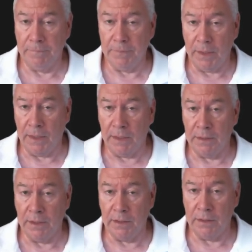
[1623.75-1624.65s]
and
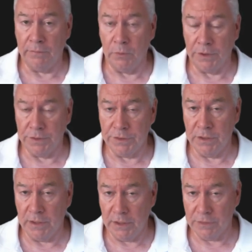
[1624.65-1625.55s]
then if you want to see the
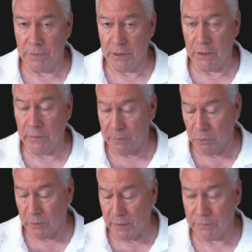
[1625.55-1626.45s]
next video and
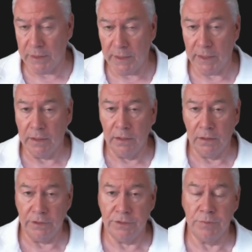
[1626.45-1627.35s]
more after that,
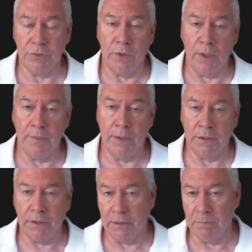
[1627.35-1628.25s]
click subscribe and
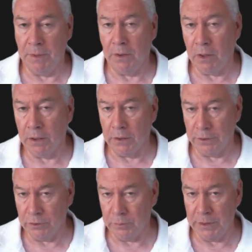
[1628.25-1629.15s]
click the bell icon and
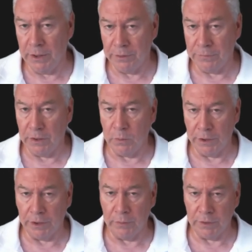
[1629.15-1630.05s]
you'll be notified when I
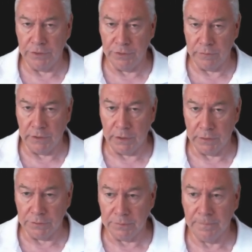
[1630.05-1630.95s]
release new videos.
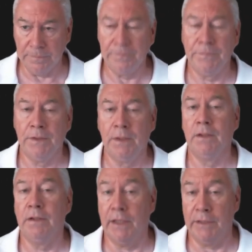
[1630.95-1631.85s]

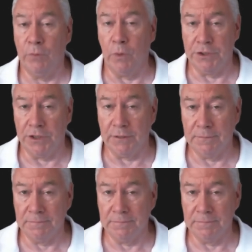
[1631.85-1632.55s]
Thank you for watching.